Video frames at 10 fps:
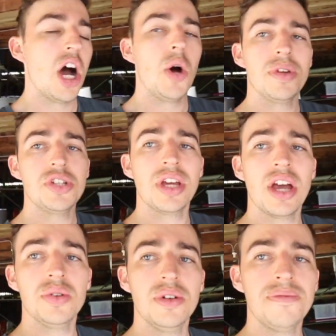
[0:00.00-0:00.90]
I want to check
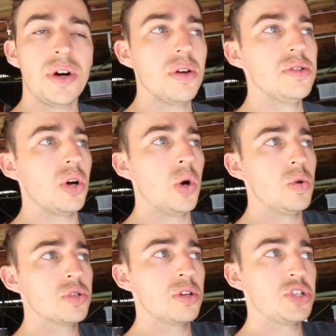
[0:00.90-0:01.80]
out your photos. I'll
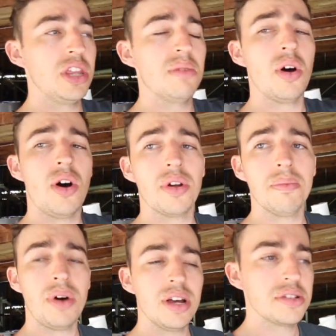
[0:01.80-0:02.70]
also share them on
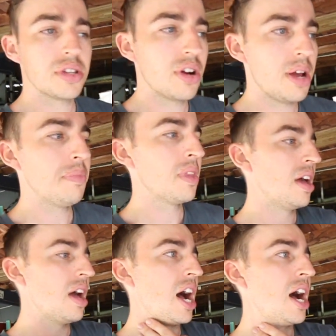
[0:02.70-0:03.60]
my Instagram,
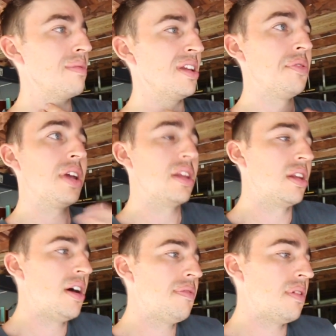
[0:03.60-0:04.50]
and if we get
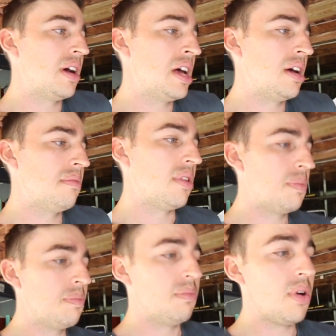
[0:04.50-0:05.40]
enough, I
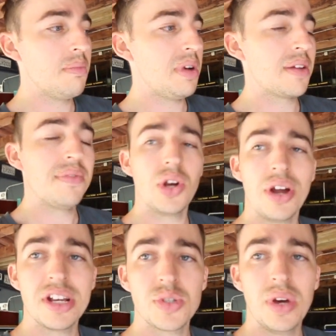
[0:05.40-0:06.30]
might make a video
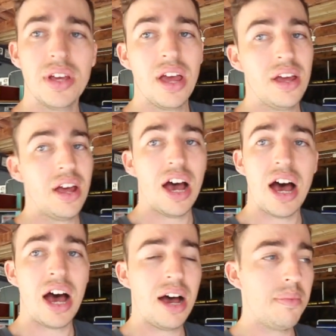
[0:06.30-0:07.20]
next week
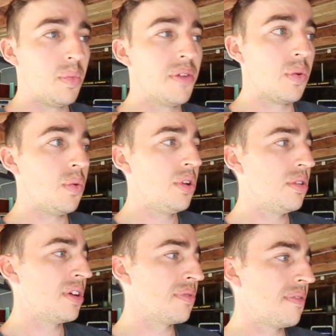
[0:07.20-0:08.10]
with all your
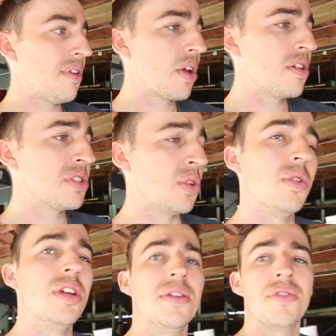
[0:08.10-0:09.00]
different photos and all
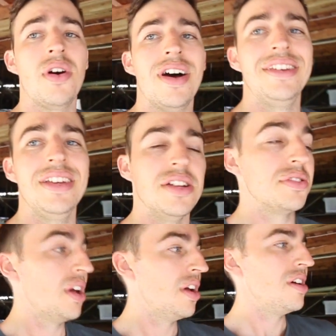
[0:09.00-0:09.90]
your different ideas.
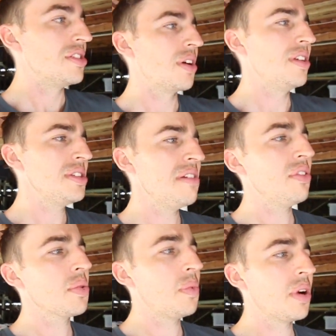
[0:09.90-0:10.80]
So let's have a
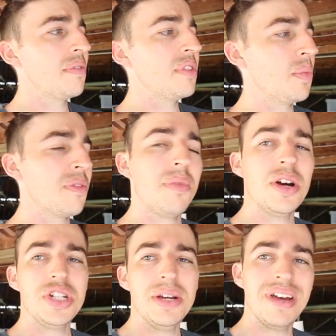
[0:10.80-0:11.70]
look at what I've done with my
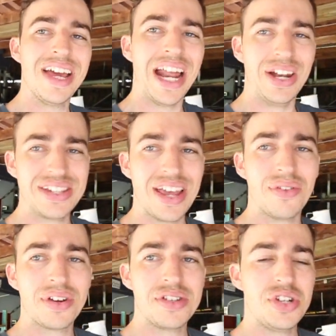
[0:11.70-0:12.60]
Jeep and let's have a look at the